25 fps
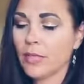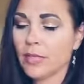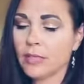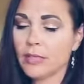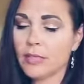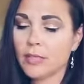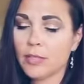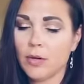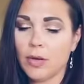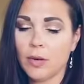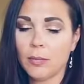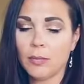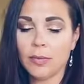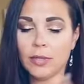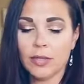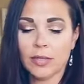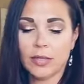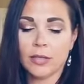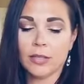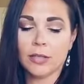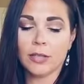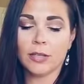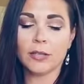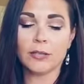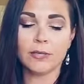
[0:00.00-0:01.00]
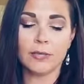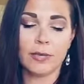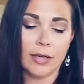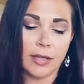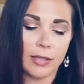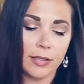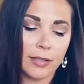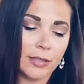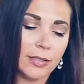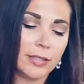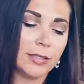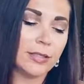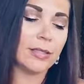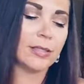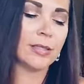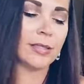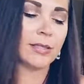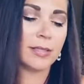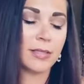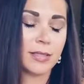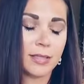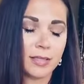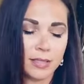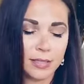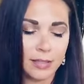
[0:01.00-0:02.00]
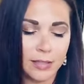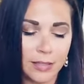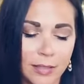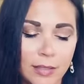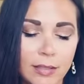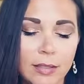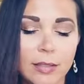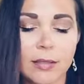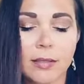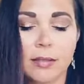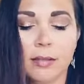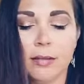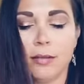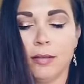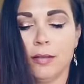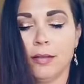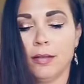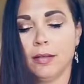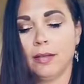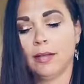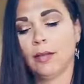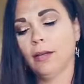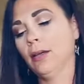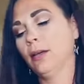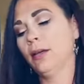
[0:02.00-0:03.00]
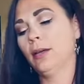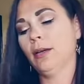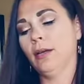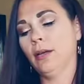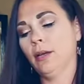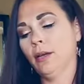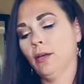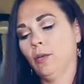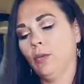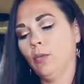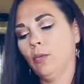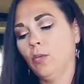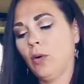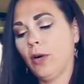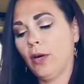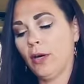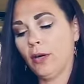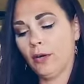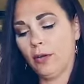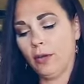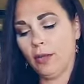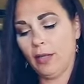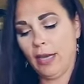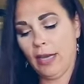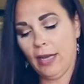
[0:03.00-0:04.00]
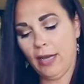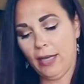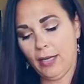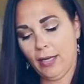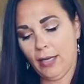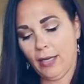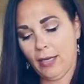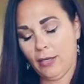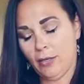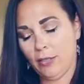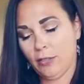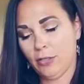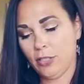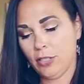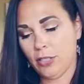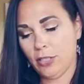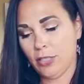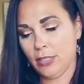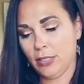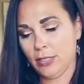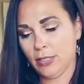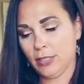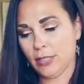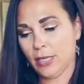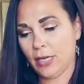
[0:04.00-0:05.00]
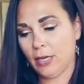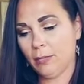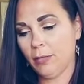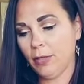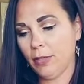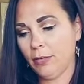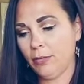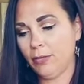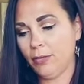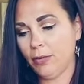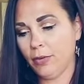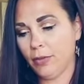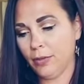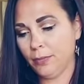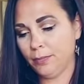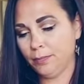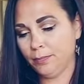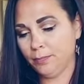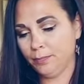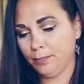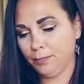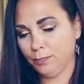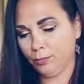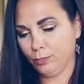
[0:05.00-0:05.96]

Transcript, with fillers: And so I'm going to clarify these and see where that energy is coming from.